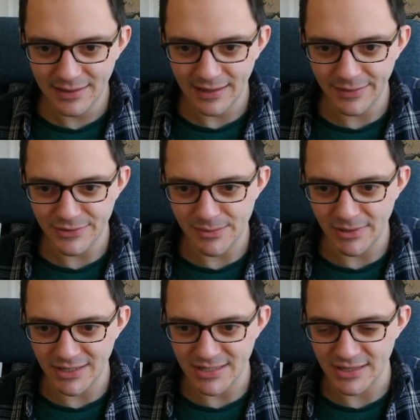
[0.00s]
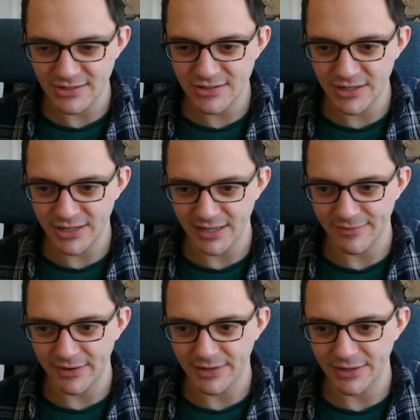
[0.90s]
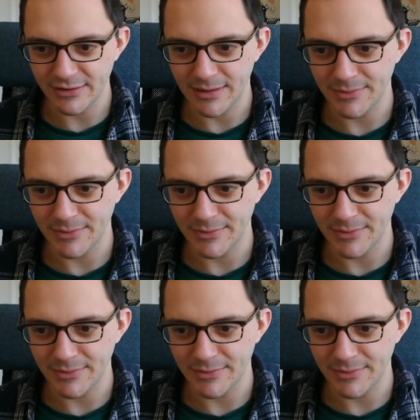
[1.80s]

How the strip lies in the circular fairy diagram.